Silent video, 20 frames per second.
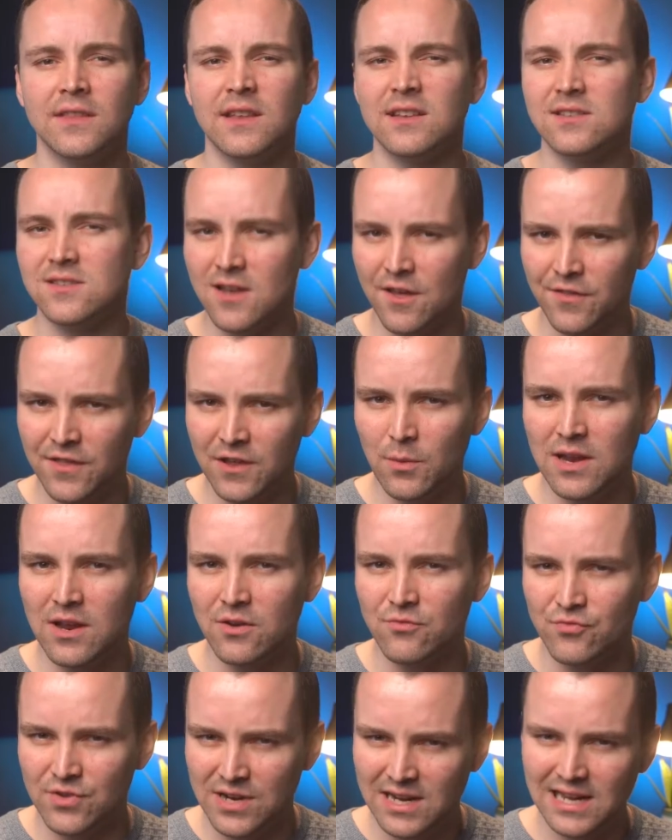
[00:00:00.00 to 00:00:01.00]
there's nothing we
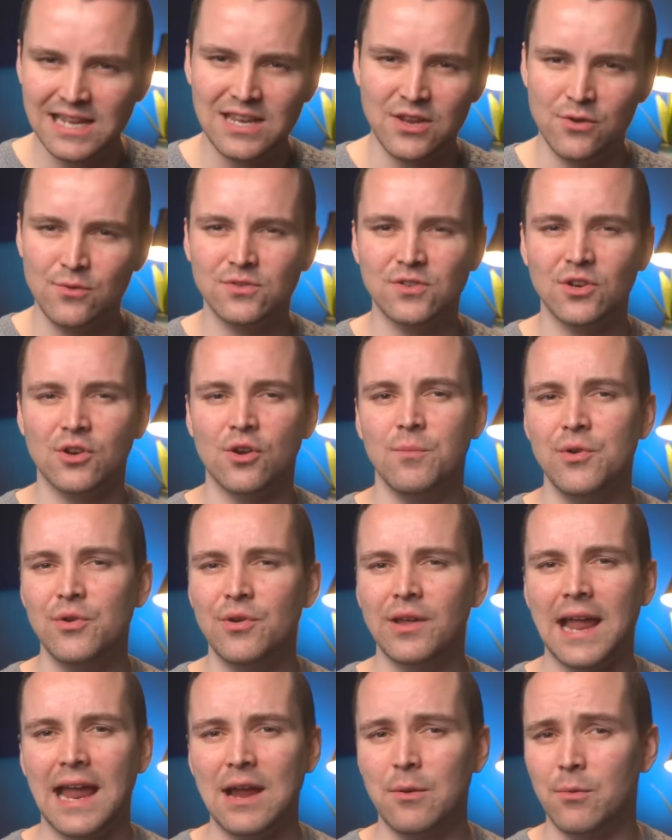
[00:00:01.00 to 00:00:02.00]
can really use to
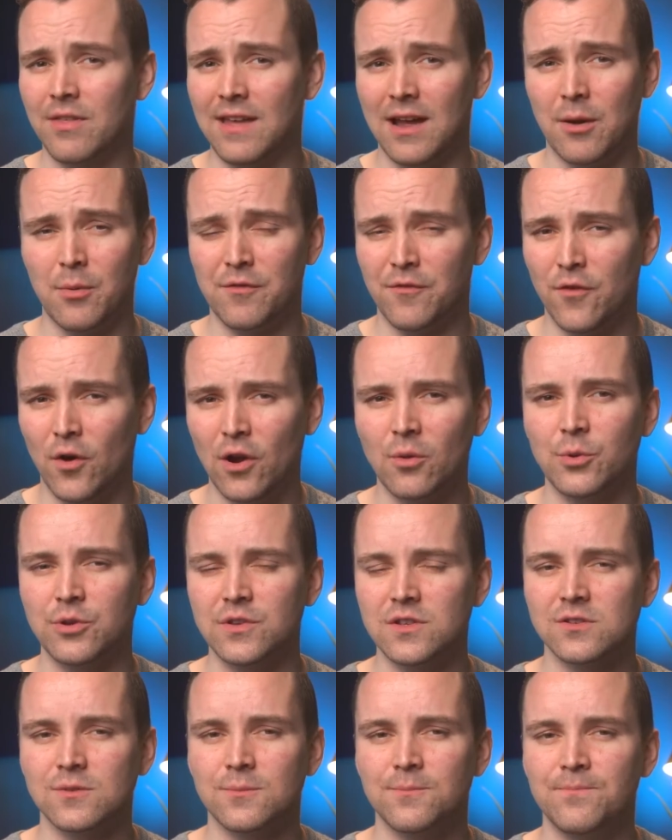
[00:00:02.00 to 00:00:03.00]
communicate with our
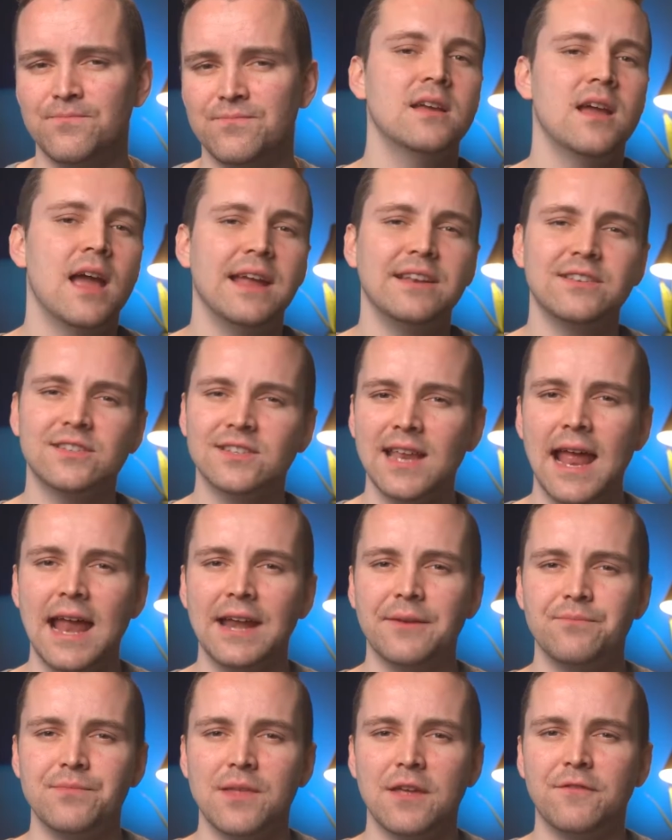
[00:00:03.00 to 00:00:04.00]
followers.
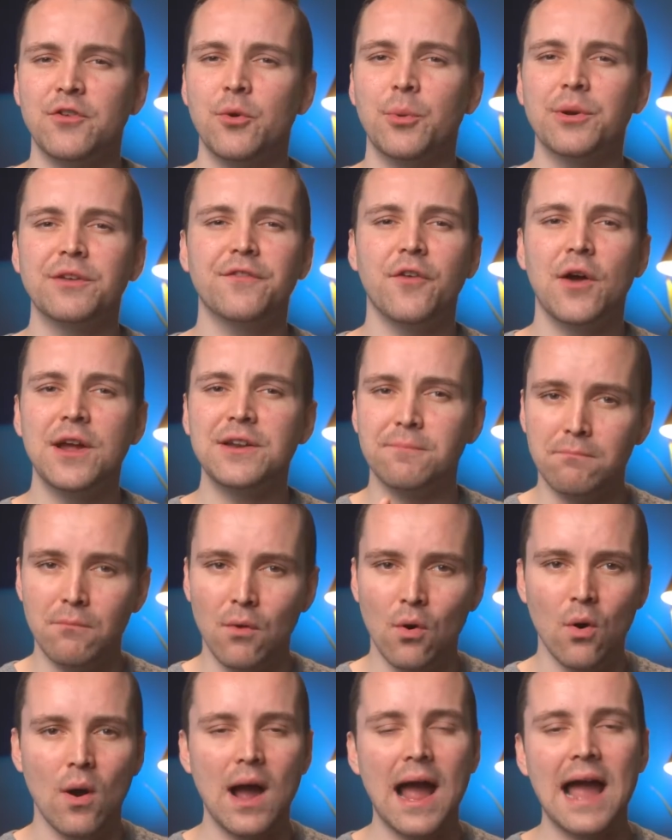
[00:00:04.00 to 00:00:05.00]
Instead, if you want to find
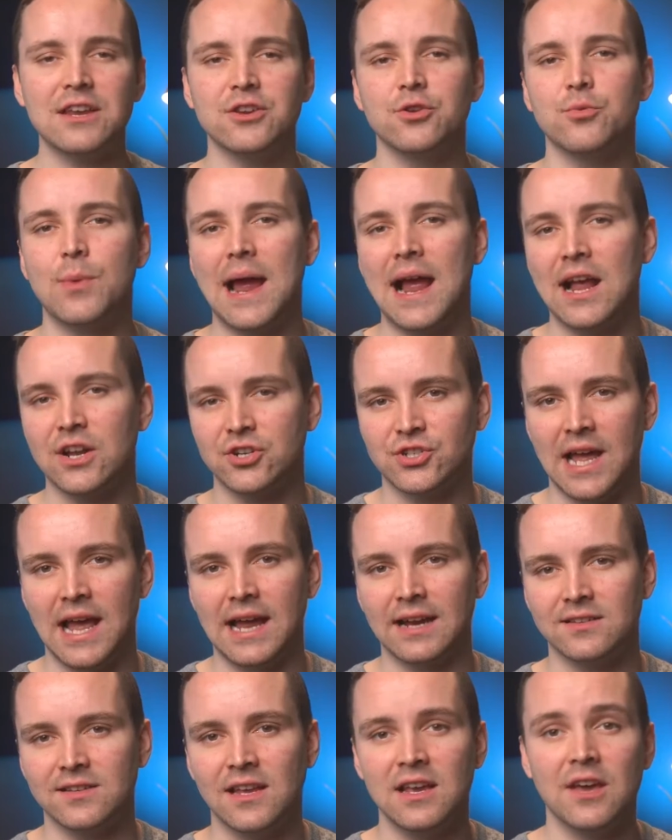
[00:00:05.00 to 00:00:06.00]
more accurate
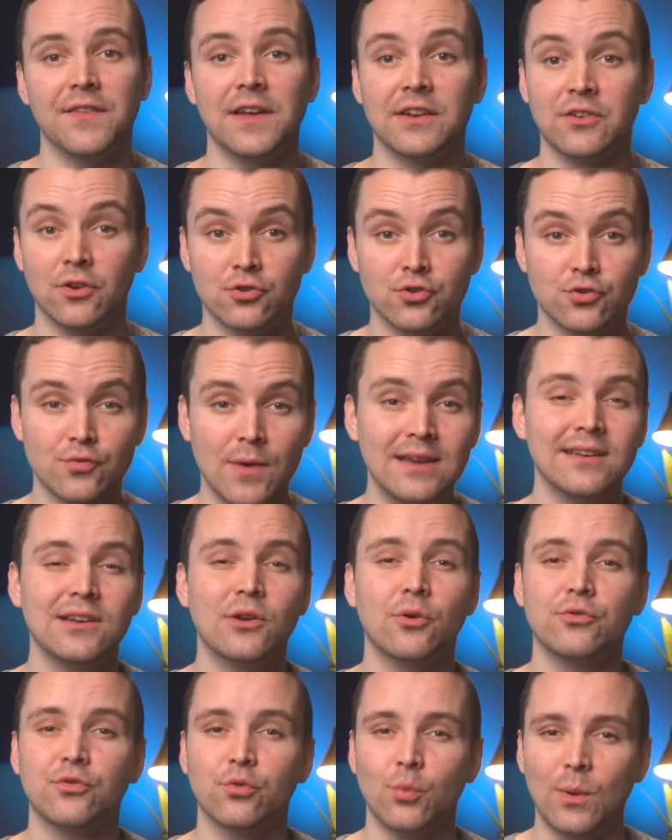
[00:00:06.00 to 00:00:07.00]
hashtags that are trending
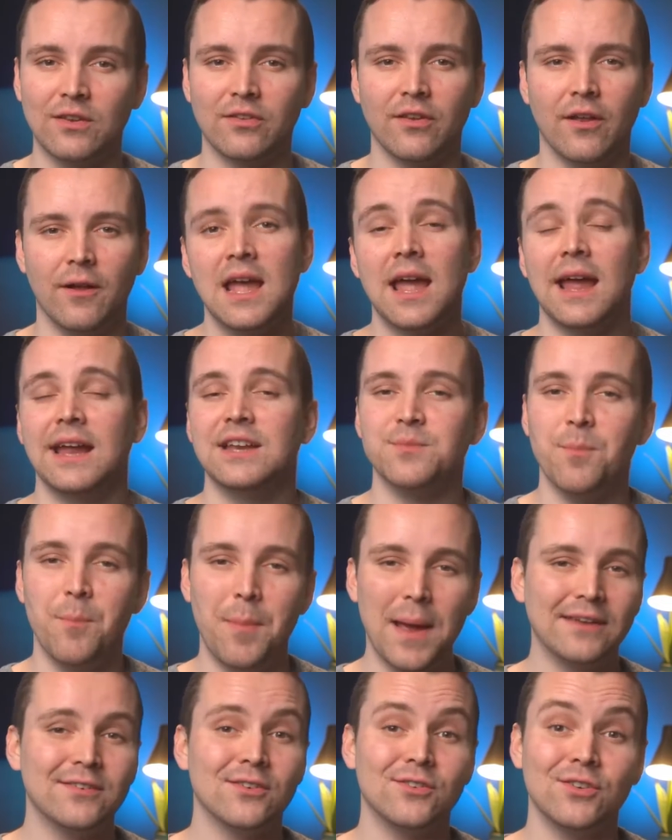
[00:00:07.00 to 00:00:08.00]
on Twitter, it's
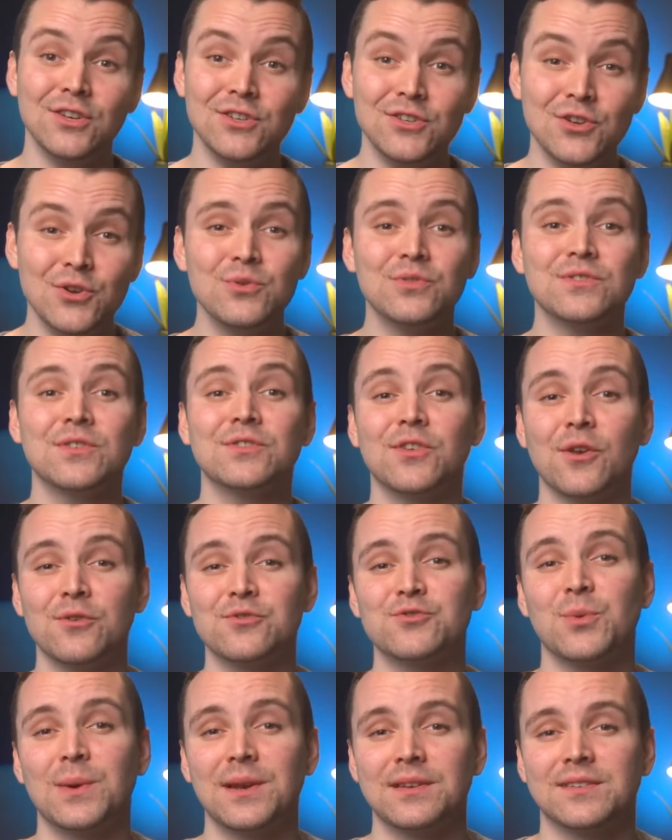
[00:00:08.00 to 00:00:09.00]
better to use a
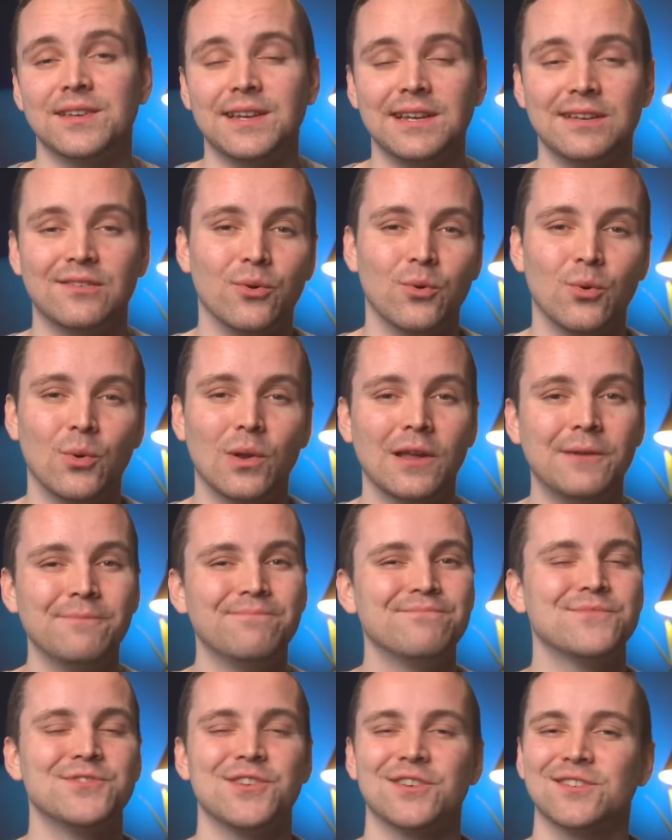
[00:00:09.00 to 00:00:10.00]
social listening tool
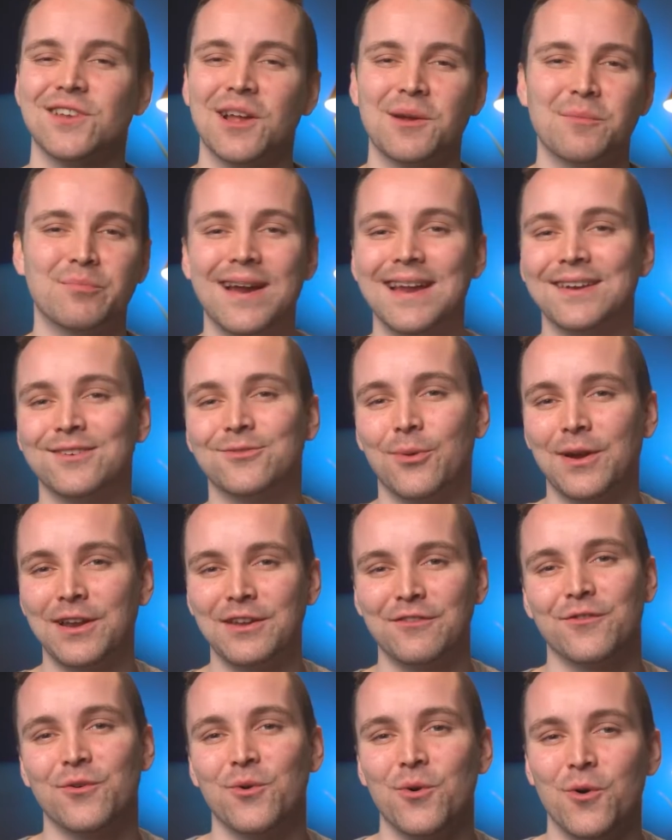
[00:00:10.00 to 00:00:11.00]
just like
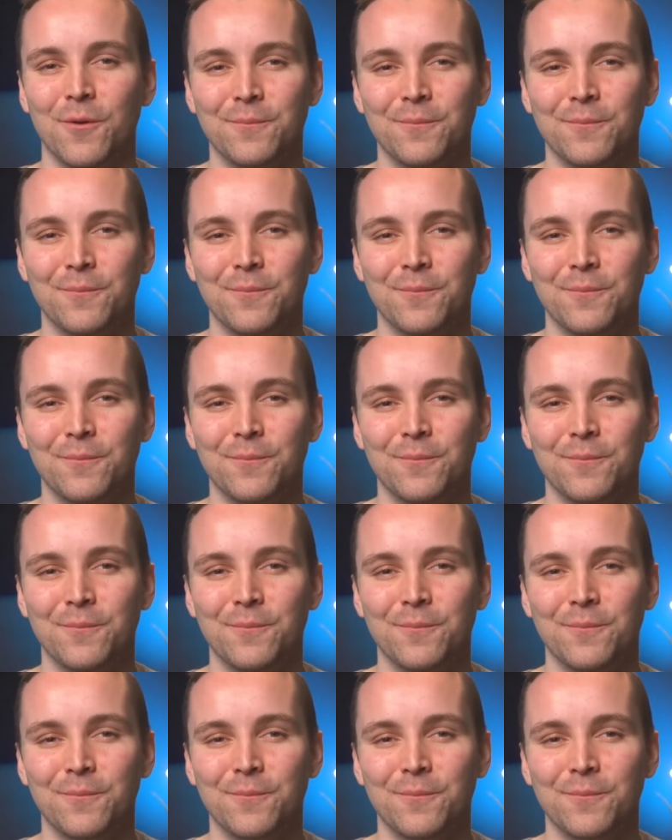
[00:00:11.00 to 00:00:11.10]
Brand24.